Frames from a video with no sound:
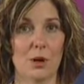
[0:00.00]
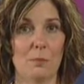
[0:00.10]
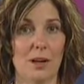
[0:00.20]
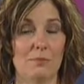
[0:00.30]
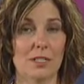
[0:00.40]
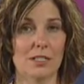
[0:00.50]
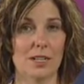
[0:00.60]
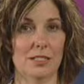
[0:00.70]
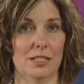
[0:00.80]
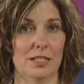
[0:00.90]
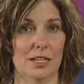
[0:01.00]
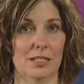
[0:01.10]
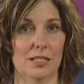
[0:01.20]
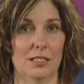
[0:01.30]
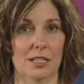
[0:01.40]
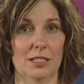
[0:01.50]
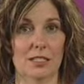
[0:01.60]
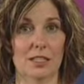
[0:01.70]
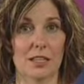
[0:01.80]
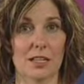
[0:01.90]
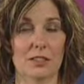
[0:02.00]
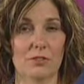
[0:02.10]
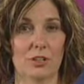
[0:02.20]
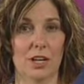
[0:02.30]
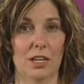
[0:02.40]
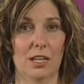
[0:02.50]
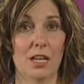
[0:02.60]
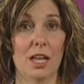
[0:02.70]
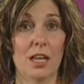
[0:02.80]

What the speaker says: By mid-1996, the length of training